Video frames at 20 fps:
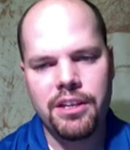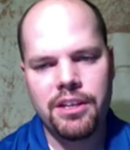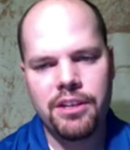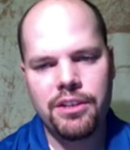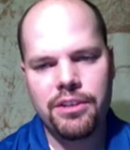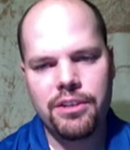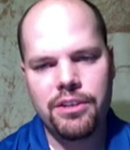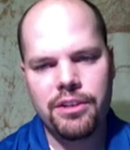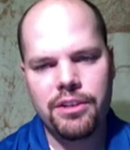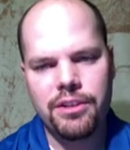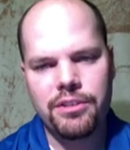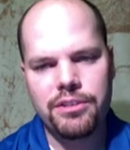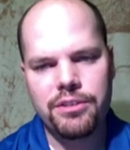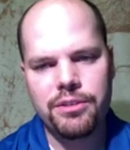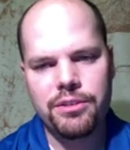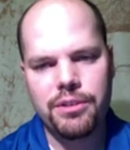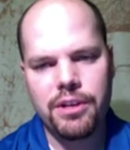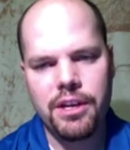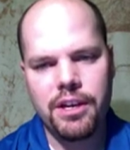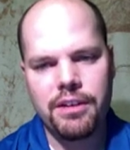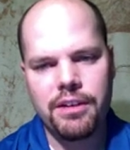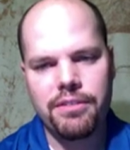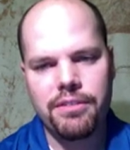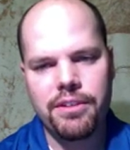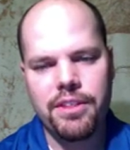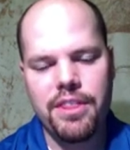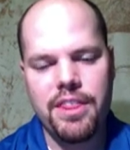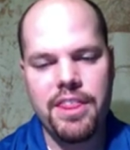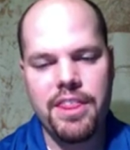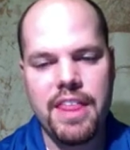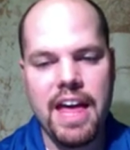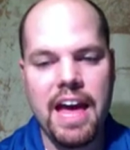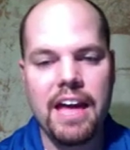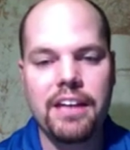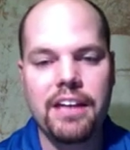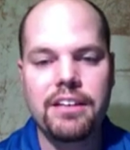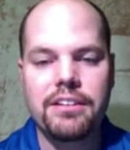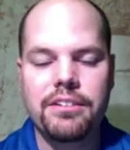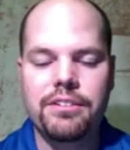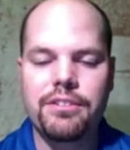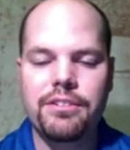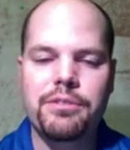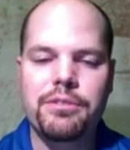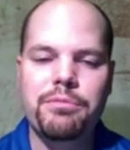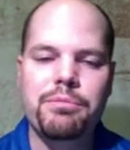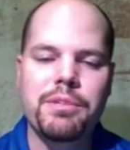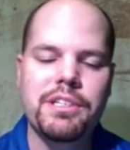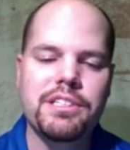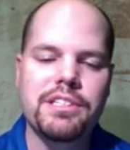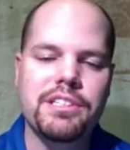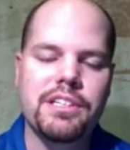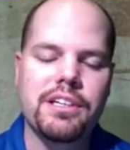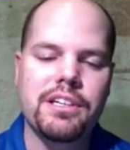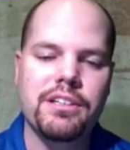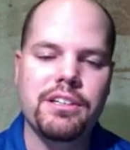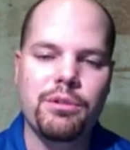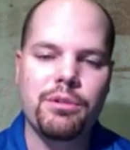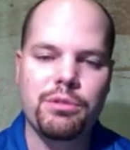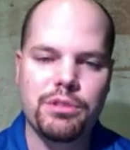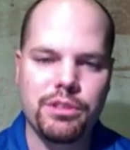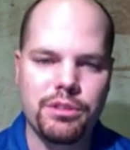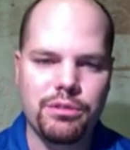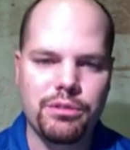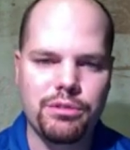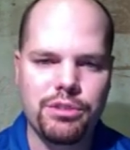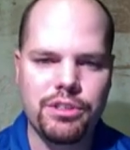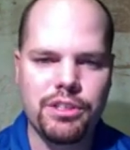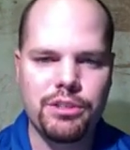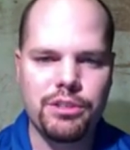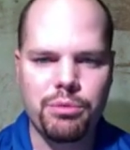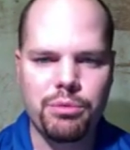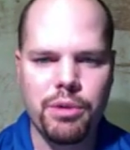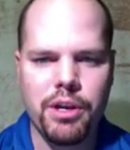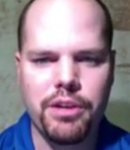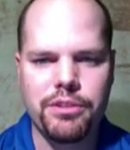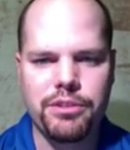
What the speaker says: You could also have that, means no solution as well.